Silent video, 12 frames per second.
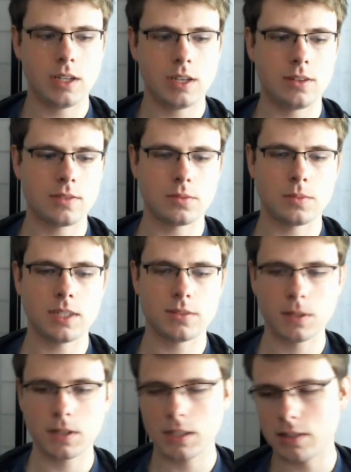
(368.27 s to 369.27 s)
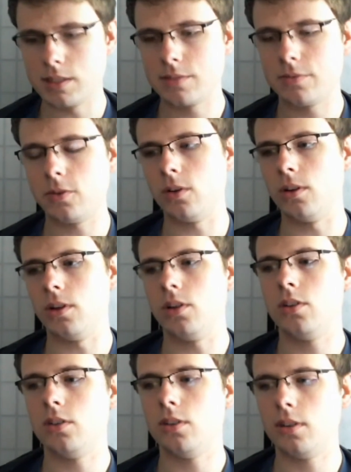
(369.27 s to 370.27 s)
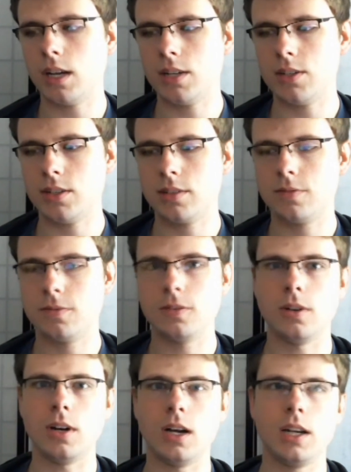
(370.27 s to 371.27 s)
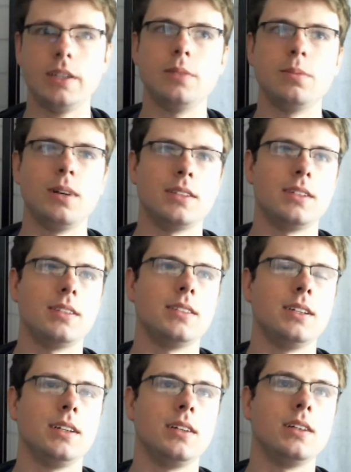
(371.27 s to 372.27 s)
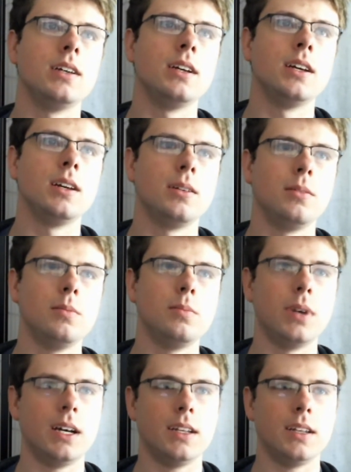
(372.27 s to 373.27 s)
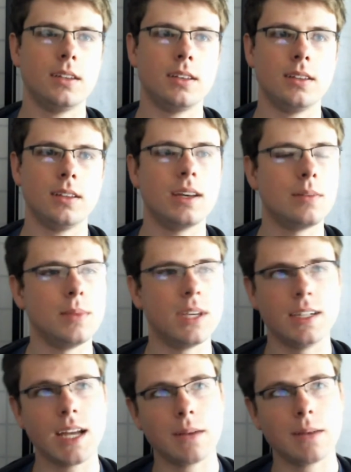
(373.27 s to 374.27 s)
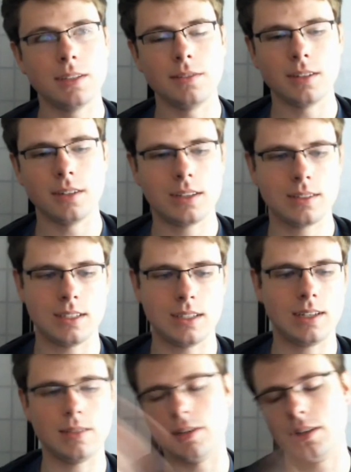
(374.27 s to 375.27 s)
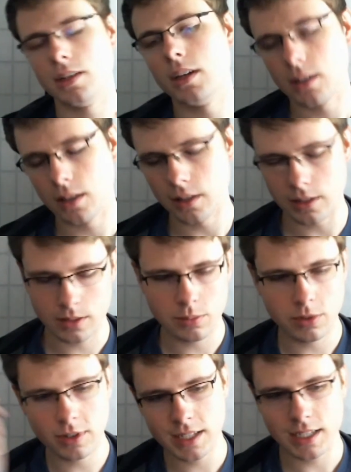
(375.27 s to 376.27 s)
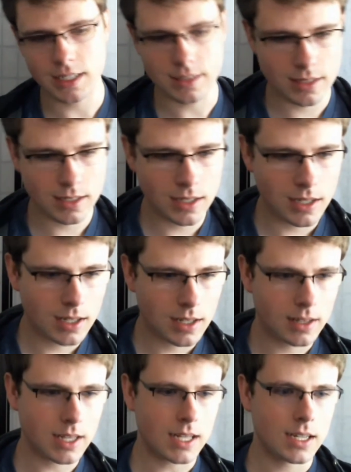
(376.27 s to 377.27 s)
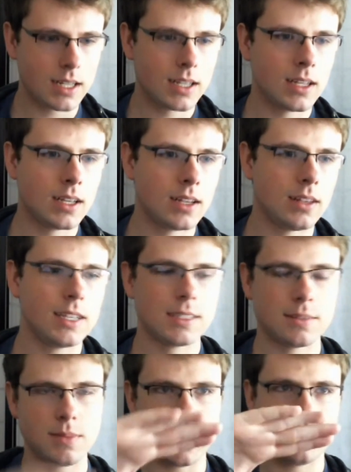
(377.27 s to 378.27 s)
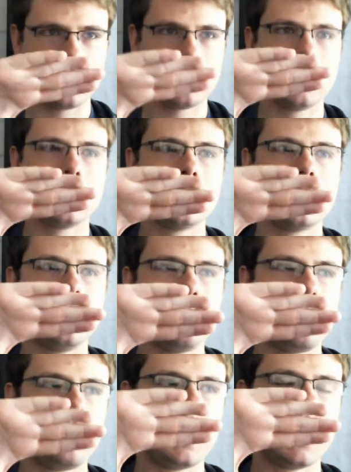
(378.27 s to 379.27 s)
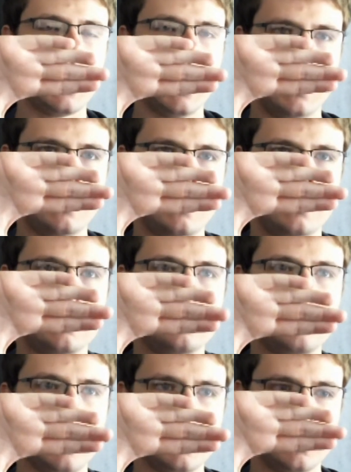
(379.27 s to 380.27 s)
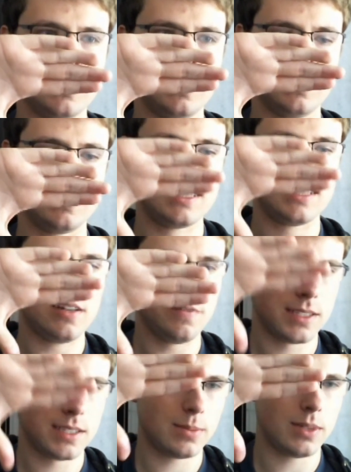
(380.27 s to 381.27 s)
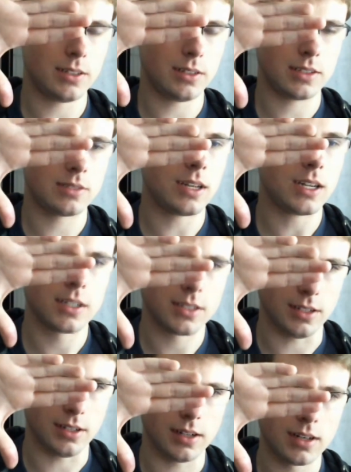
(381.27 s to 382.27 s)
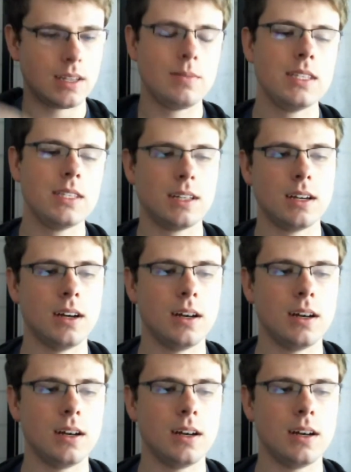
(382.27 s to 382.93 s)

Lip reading: transform gets really useful, not just for audio processing, but it can be adapted for other stuff. Anyway, the point is that this matrix has special self-similar structure. It means that